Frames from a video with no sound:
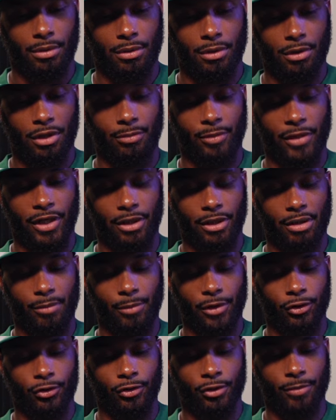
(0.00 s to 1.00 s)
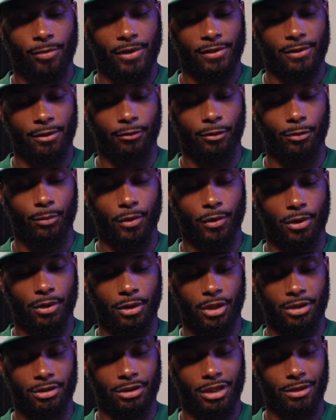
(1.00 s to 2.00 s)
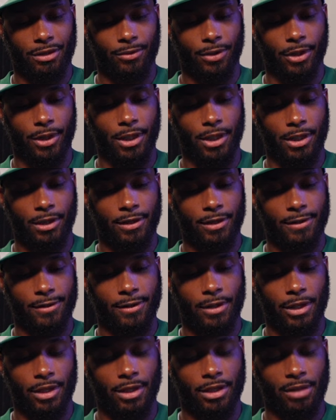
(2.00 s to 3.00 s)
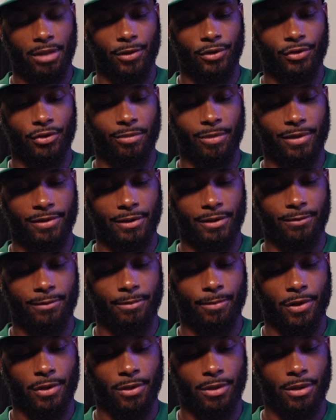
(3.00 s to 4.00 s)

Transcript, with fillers: Or I might I might treat myself tomorrow. I, I don't need to eat this late. I'm gonna yeah. treat myself tomorrow